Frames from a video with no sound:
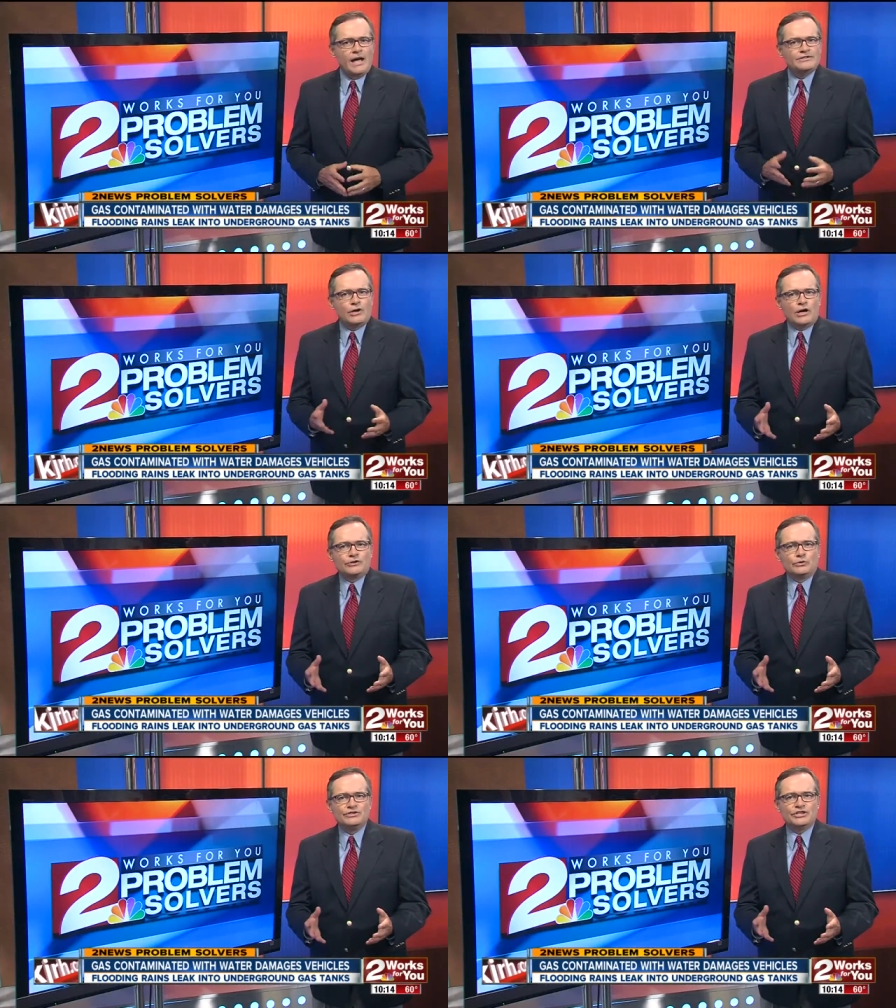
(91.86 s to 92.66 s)

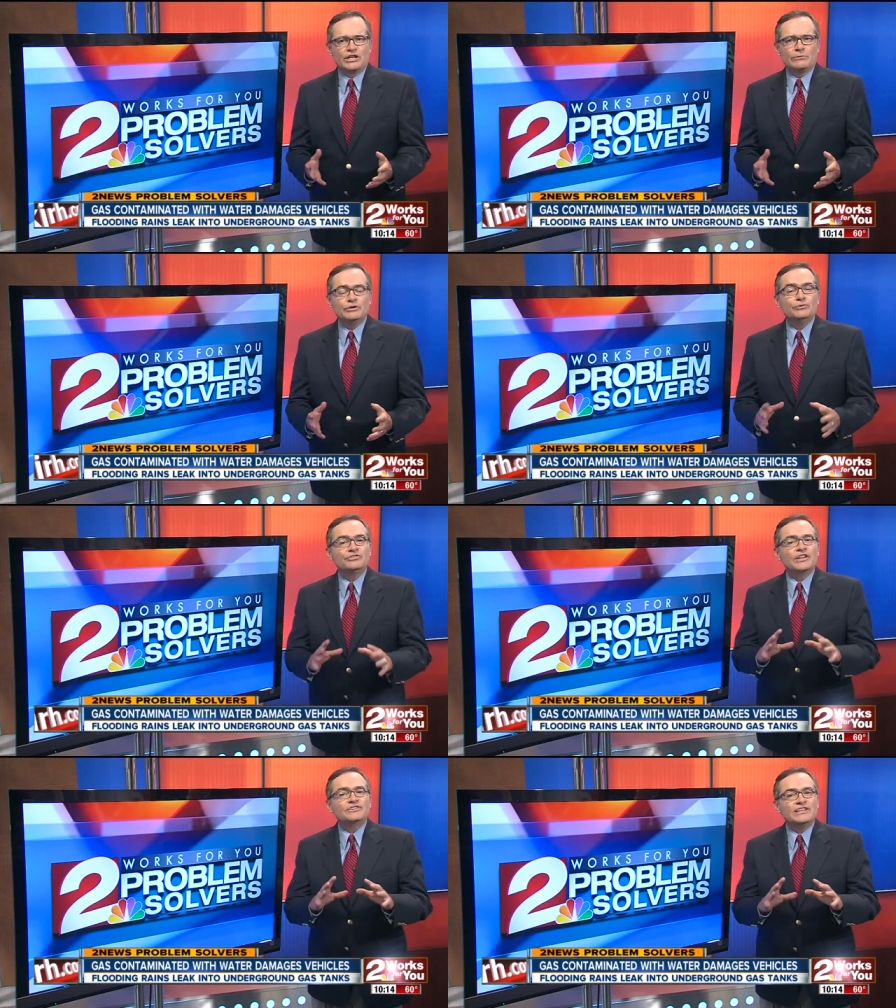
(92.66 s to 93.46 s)
talked to a gentleman who
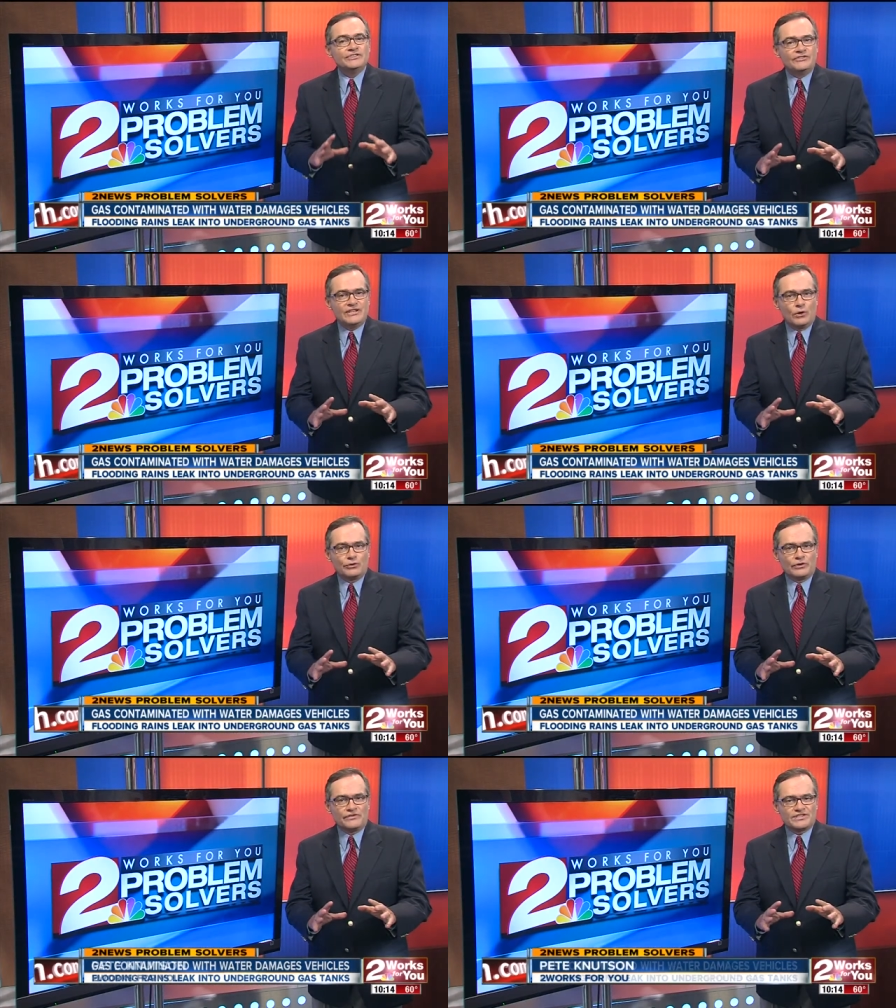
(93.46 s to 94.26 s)
says he's the
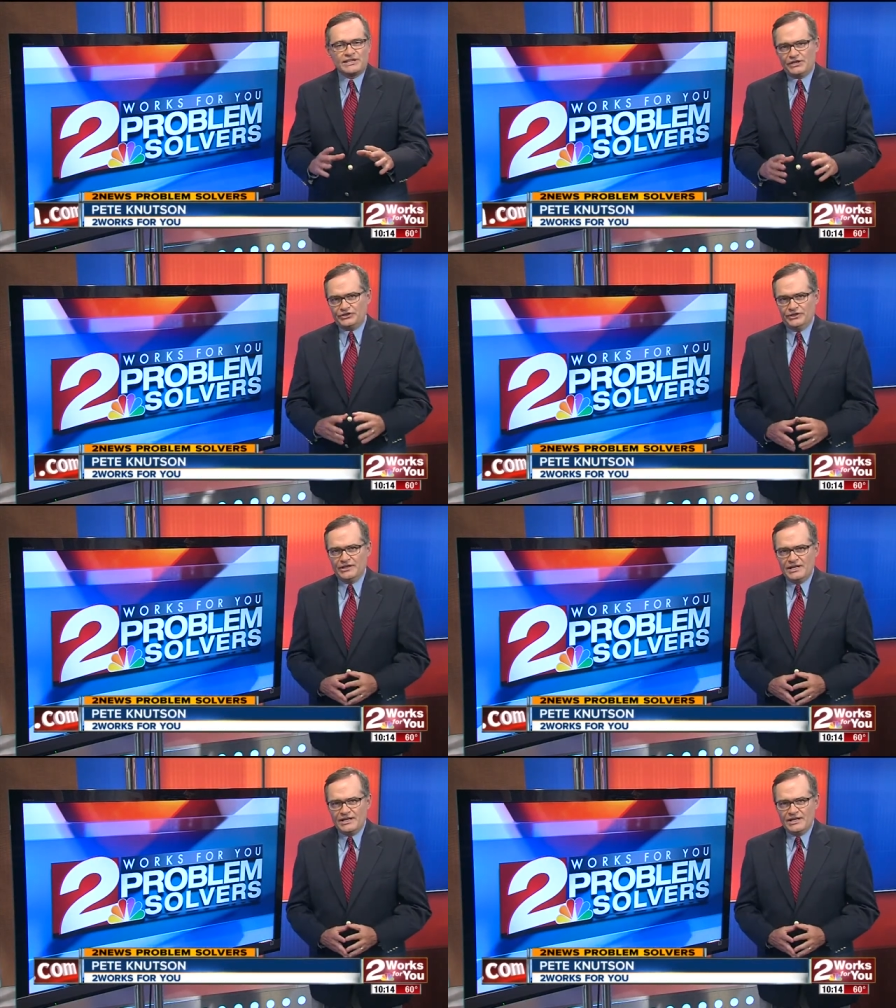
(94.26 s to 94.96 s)
owner of the station.